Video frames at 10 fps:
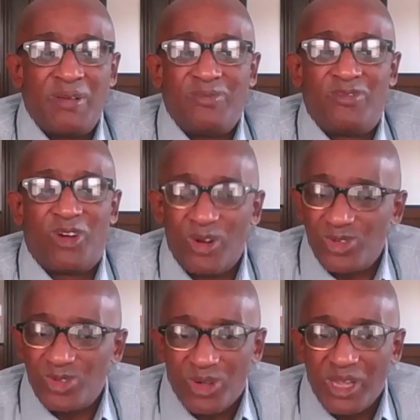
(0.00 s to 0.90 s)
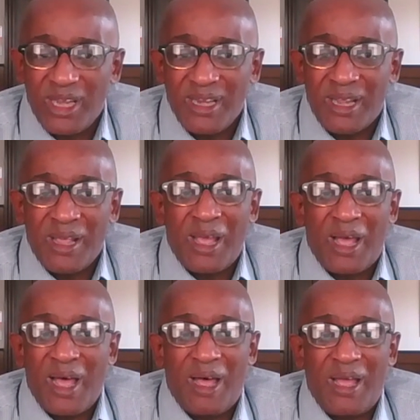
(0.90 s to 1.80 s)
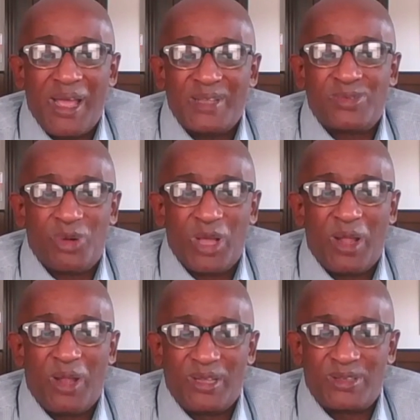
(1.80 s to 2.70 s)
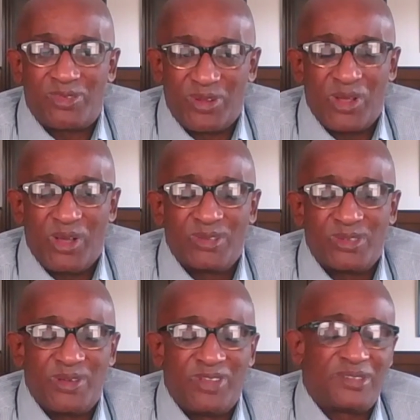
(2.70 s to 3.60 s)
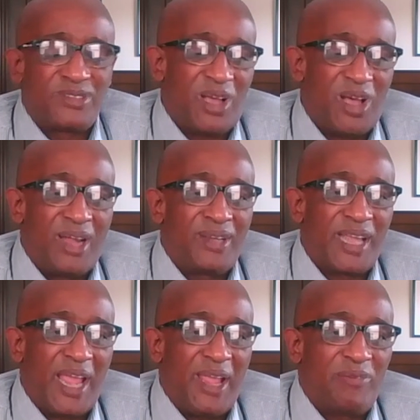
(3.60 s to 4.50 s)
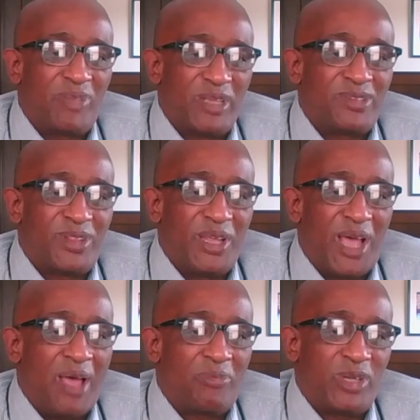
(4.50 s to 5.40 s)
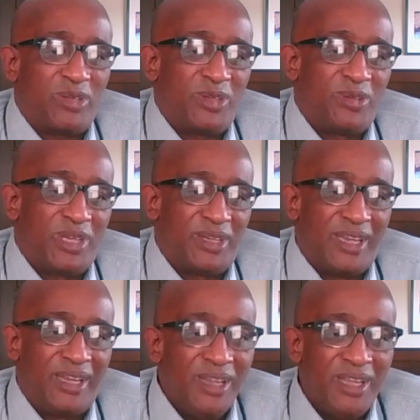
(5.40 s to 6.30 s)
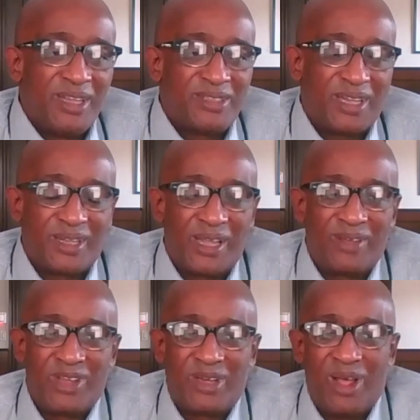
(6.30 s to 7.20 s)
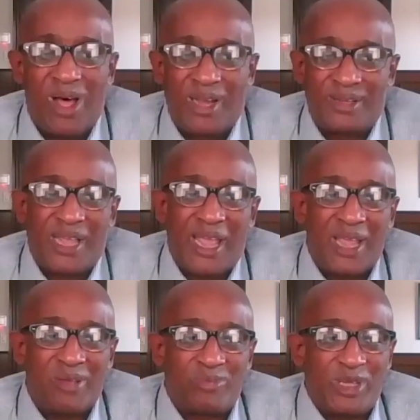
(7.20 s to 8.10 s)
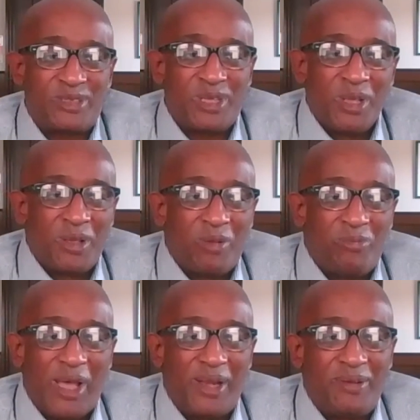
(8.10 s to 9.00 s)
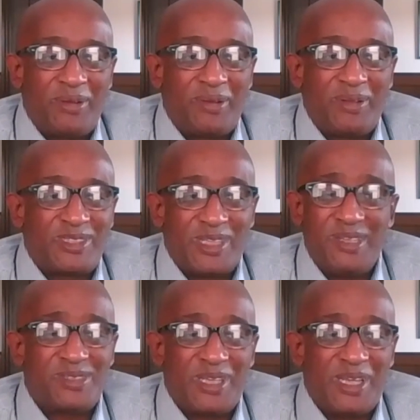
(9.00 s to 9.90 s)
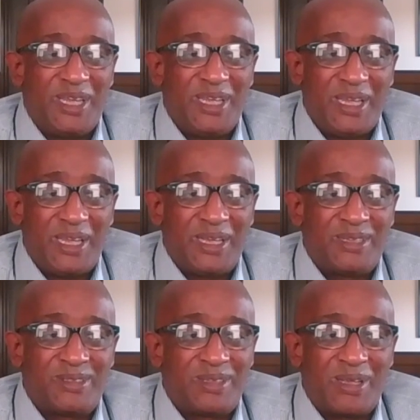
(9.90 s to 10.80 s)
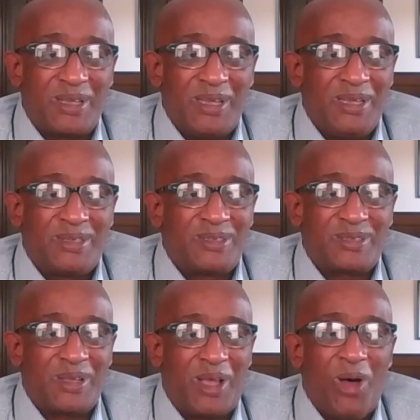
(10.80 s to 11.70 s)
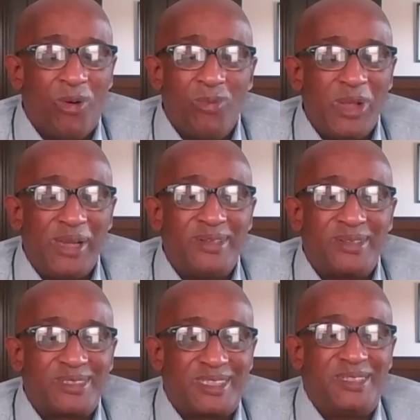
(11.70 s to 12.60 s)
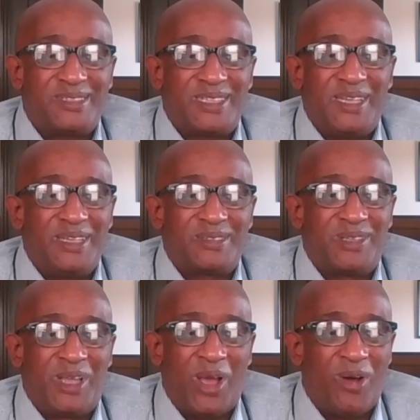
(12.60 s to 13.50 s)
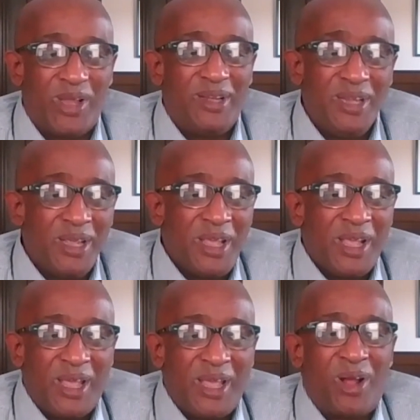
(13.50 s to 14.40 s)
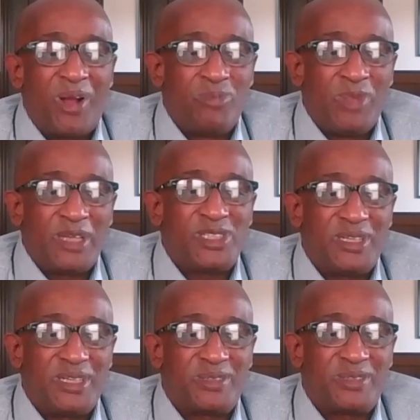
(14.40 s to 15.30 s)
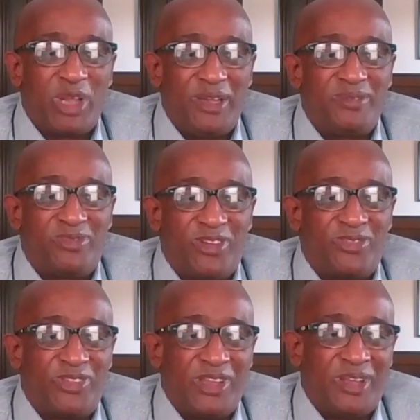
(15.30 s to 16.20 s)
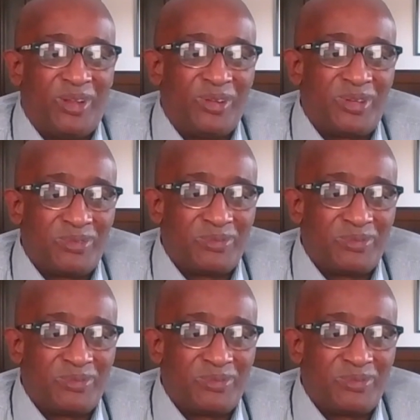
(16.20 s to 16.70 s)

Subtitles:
virtually, as well as for those of us on campus, the opportunity to live it on campus. But CC is open, CC is going, and our mission is being fulfilled.